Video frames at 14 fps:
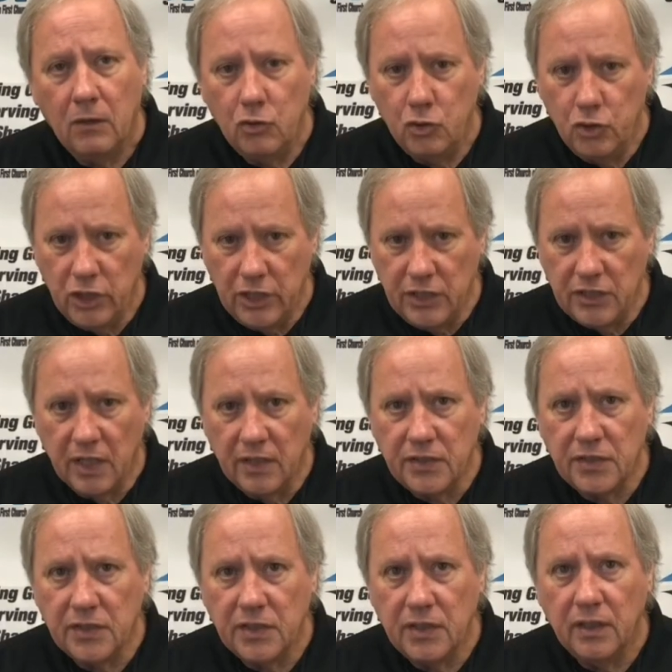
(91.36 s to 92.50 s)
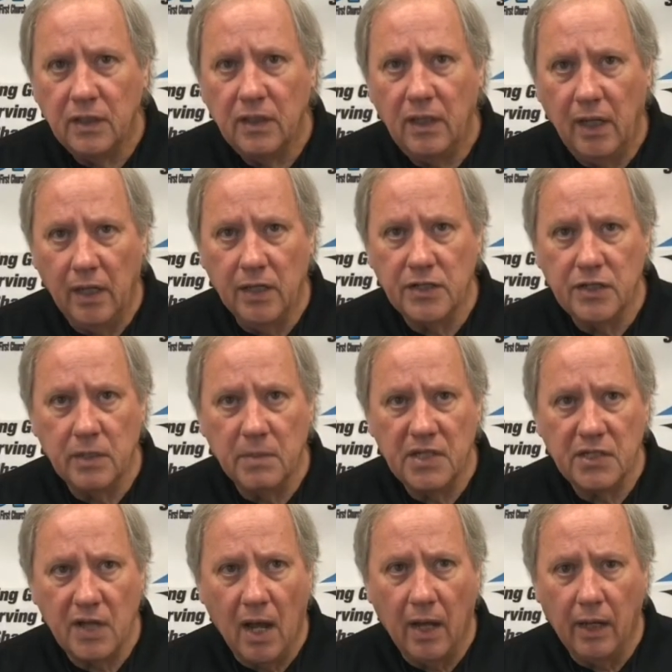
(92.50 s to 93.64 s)
Jesus is the
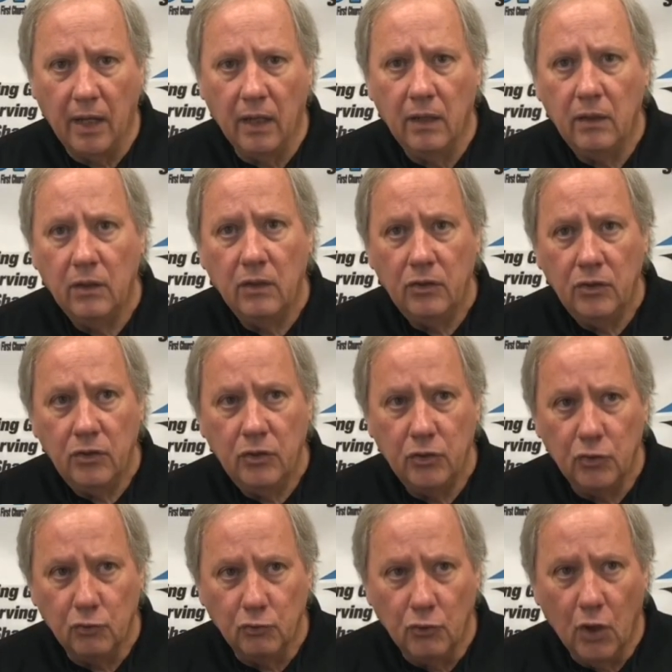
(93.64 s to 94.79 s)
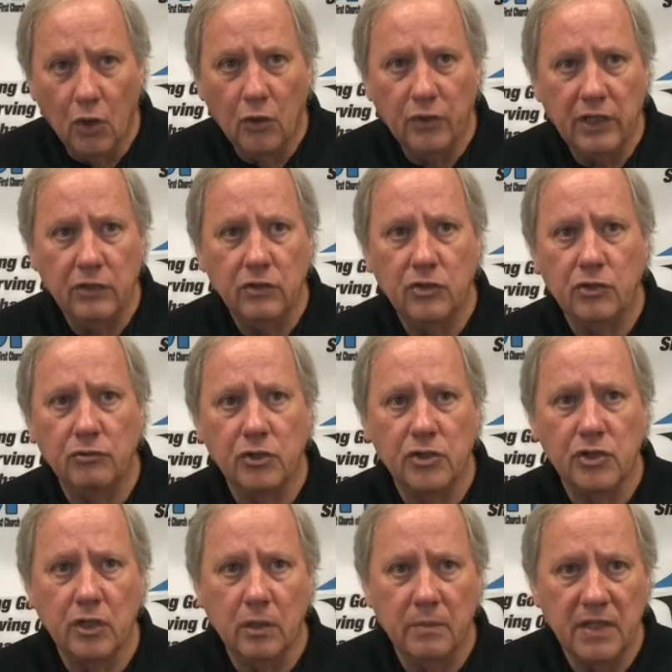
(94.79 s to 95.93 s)
Messiah who rode into
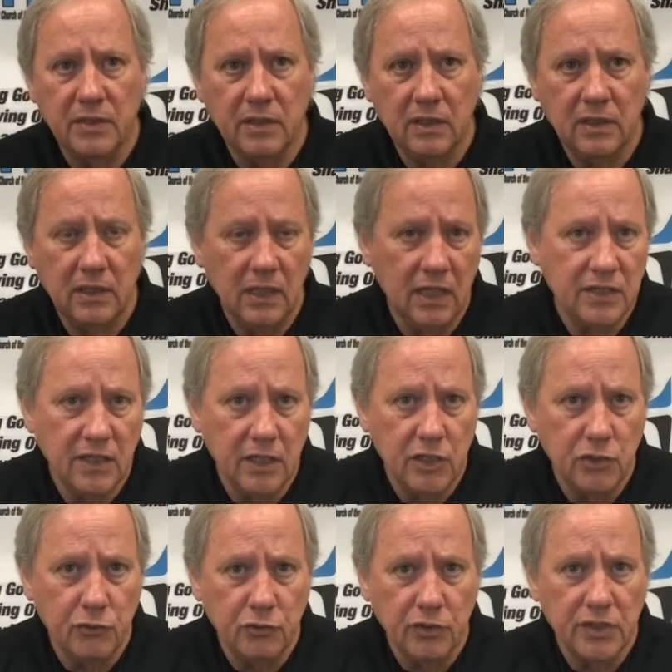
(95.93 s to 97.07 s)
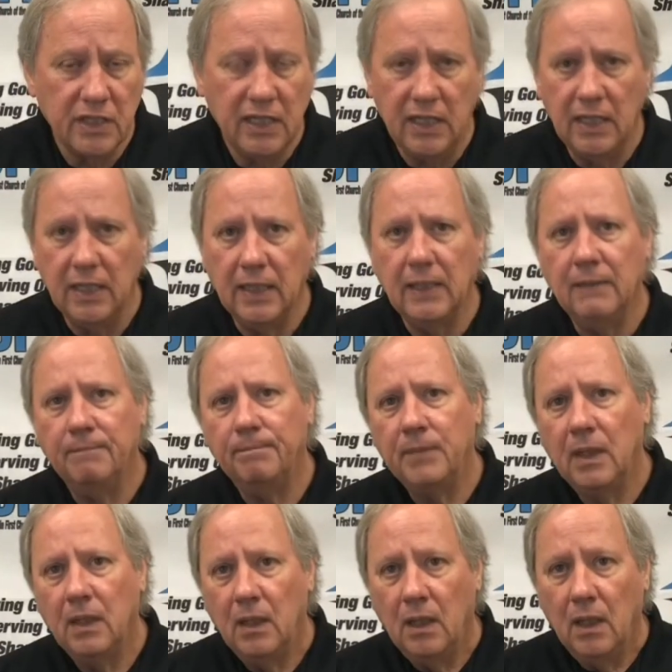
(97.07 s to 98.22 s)
Jerusalem as, as Israel's king
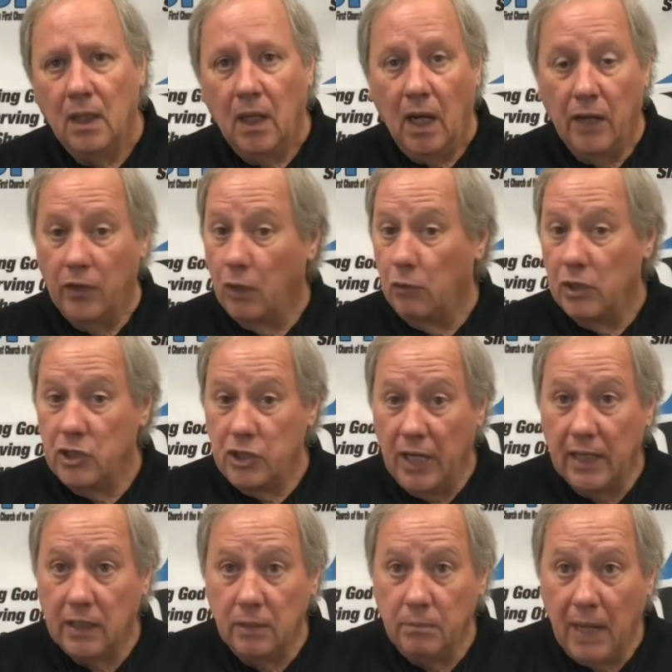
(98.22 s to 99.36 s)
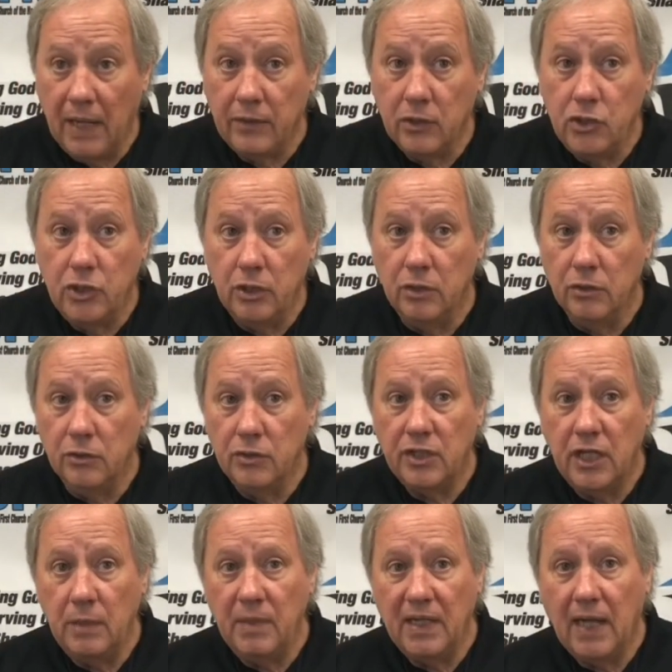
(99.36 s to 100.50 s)
and though rejected by the Jews,
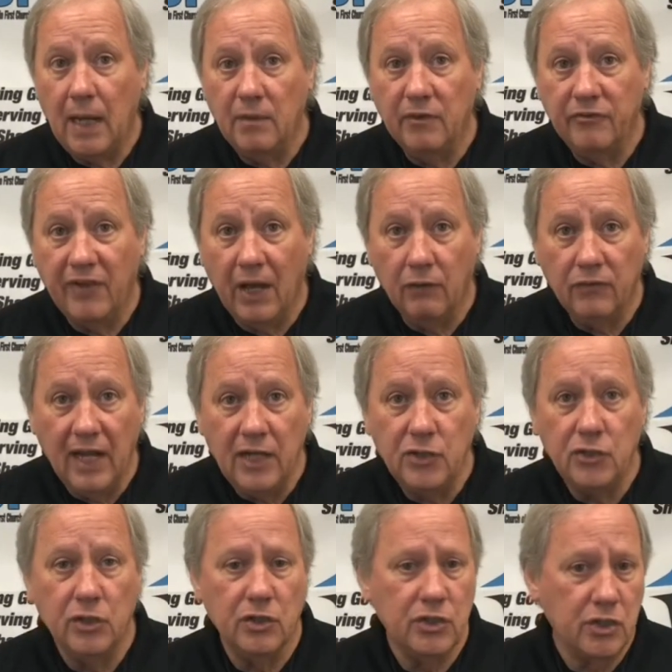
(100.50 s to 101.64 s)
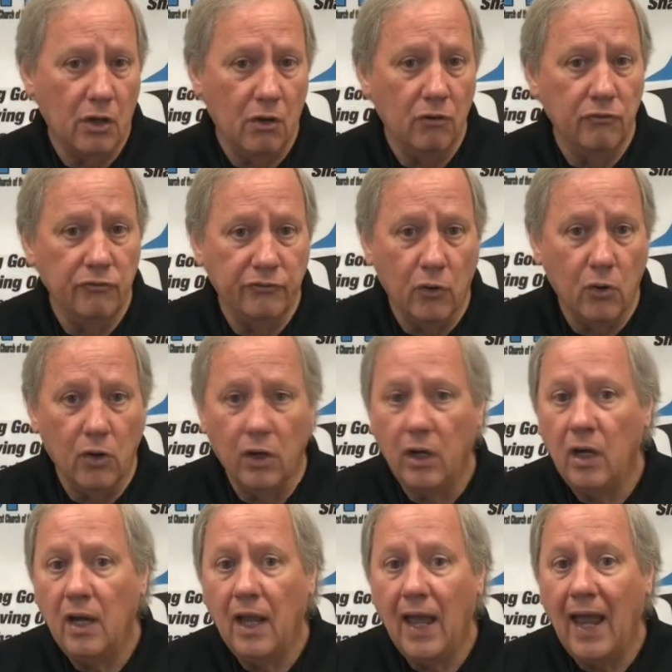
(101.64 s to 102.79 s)
he became the foundation stone
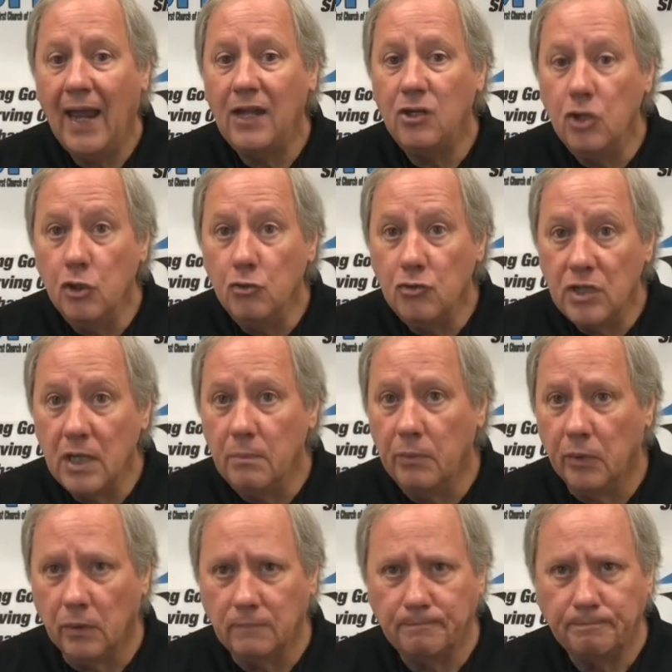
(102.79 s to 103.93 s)
for a new temple.